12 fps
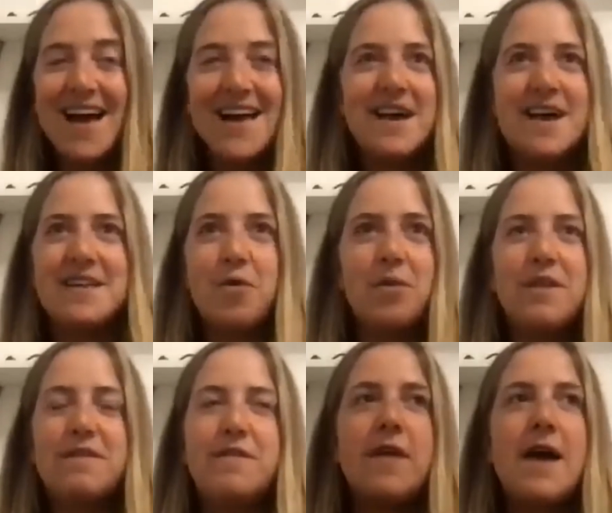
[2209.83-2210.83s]
I, yeah. I totally
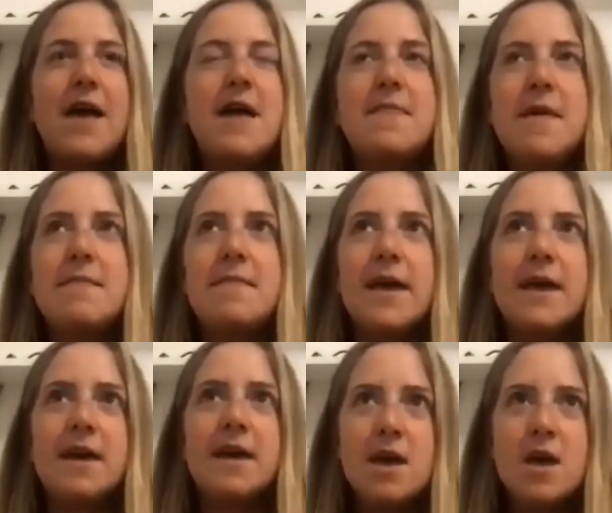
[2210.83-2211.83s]
feel that and, and,
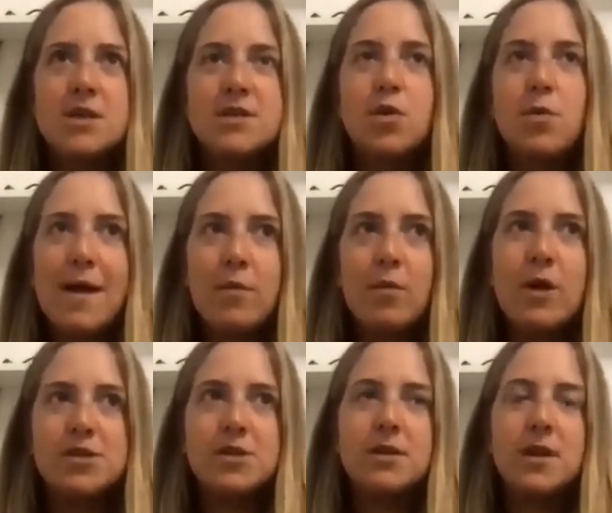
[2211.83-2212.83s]
like so my
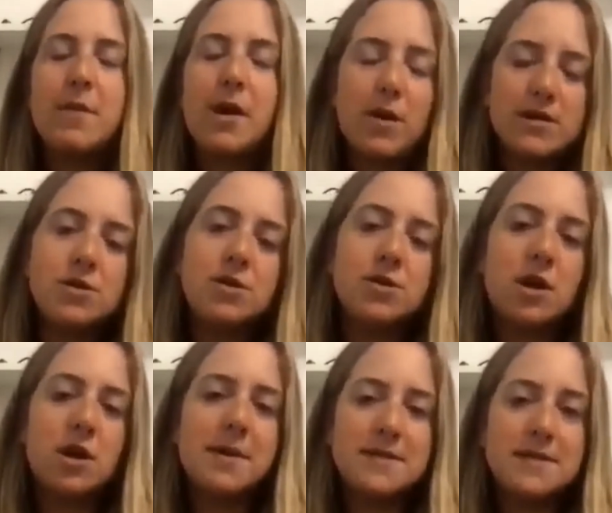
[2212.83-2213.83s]
western in my western
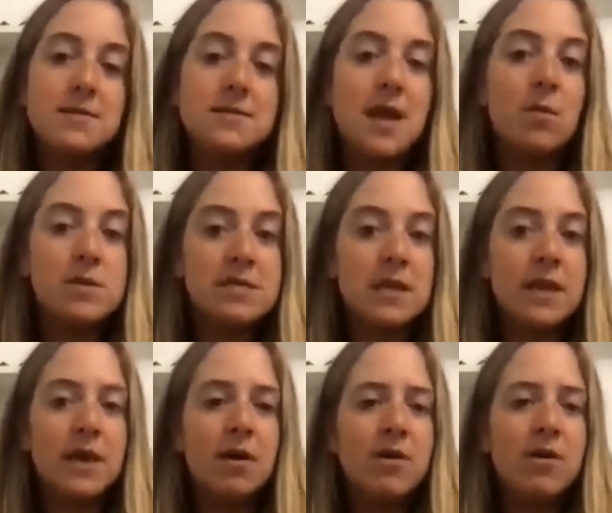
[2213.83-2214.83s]
chart my sun sign was uh-huh.
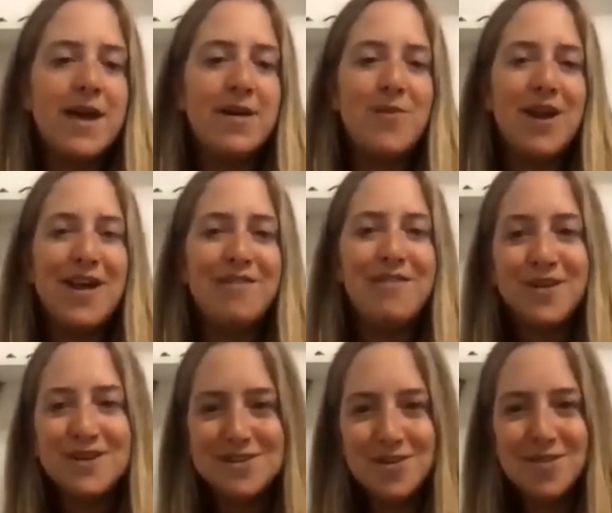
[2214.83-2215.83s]
leo uh-huh. and when i
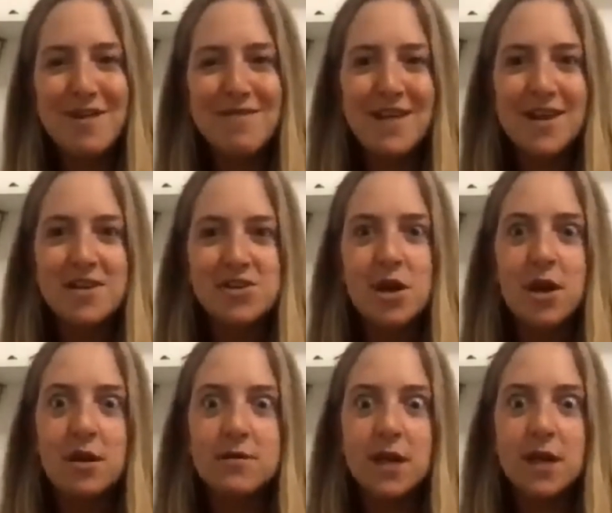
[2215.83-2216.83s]
first learned my vedic oh. chart
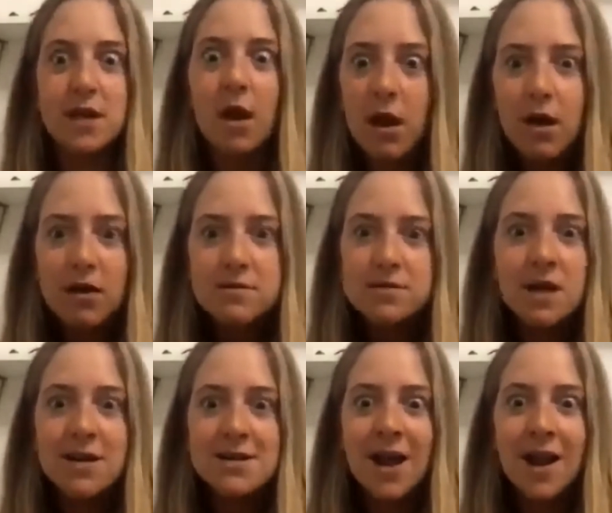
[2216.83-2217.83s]
and i was like
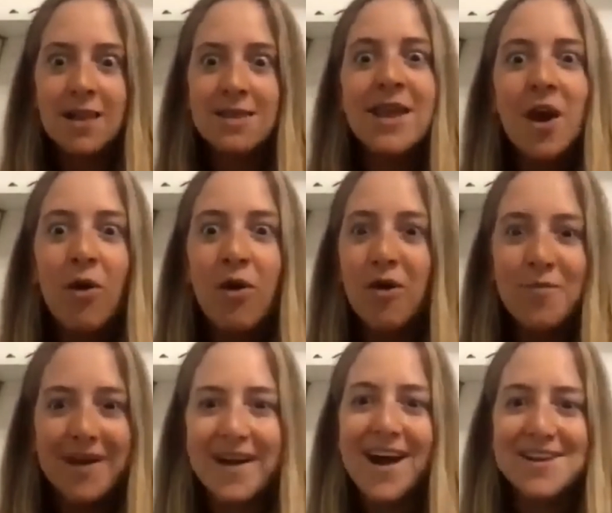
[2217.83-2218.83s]
sun is not in leo oh
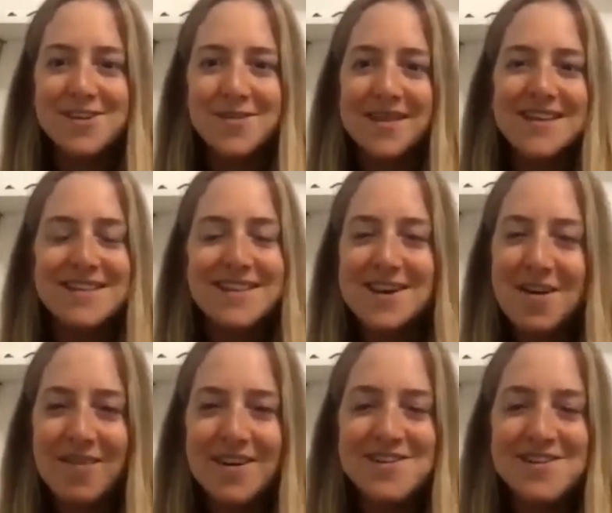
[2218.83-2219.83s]
my gosh i relate to leo
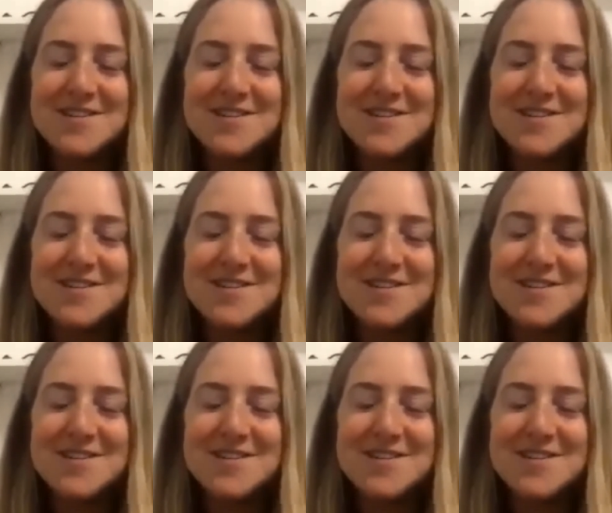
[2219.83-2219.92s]
energy